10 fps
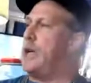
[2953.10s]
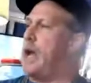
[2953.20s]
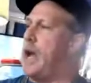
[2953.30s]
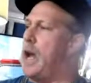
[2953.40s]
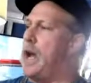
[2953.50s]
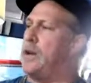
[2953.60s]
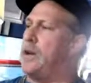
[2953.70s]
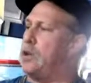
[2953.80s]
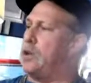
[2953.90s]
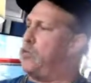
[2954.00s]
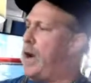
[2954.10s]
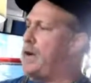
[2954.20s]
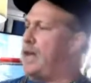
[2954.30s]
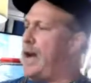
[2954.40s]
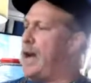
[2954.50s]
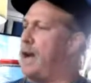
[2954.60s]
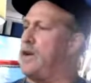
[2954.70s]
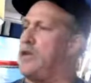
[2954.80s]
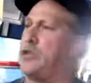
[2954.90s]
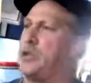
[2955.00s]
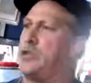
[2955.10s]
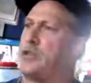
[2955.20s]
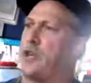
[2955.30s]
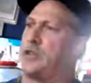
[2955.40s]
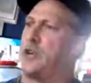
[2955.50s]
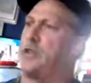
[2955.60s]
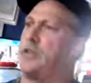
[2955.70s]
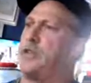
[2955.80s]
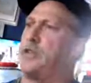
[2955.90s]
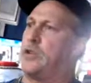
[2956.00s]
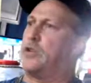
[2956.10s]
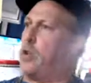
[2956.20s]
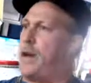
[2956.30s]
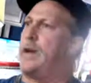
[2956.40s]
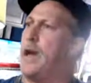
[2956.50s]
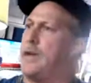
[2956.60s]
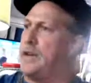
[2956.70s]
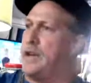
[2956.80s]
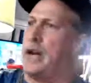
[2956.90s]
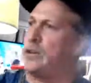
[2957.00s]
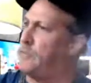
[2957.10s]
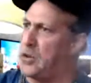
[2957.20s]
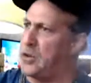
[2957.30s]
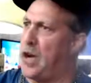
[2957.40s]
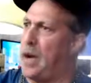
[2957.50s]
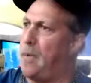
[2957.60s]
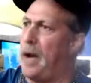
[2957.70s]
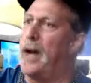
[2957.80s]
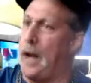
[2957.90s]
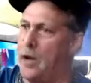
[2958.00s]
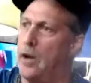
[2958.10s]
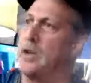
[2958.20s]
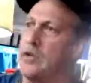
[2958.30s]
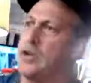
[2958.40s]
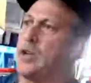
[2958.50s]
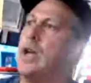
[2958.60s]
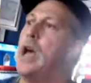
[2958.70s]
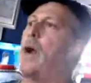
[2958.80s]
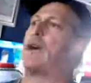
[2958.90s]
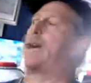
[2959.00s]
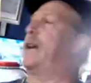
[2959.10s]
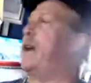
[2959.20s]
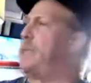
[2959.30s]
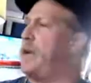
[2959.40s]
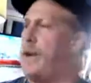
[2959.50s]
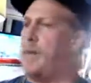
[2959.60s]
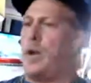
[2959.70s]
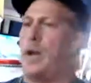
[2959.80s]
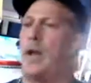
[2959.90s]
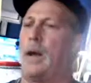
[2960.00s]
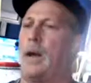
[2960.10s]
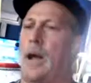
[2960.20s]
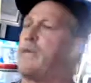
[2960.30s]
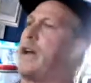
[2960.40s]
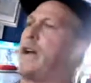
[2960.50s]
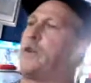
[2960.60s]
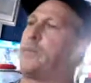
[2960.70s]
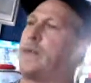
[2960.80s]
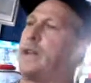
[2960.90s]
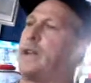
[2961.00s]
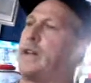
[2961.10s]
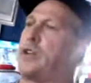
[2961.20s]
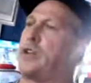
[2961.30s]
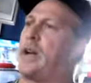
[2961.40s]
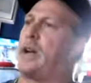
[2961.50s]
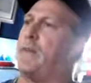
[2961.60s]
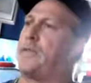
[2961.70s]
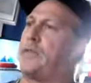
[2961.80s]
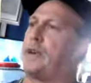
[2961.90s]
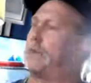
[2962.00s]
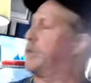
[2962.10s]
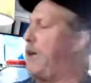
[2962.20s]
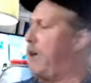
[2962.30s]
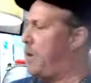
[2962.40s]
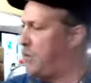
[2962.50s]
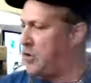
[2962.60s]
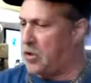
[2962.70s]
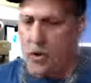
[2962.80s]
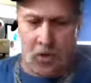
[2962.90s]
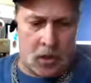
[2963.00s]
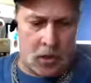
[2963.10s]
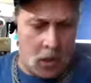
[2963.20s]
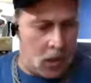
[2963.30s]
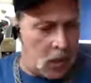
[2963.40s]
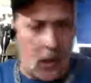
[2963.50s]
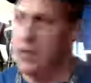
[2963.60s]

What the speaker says: and you write down and you see the secretary, then you go in and the doctor, first time, hi, how you doing? And you say, how can I help you today? Well, I've got an opiate addiction. I need methadone. Can't help you. Sorry, sir. And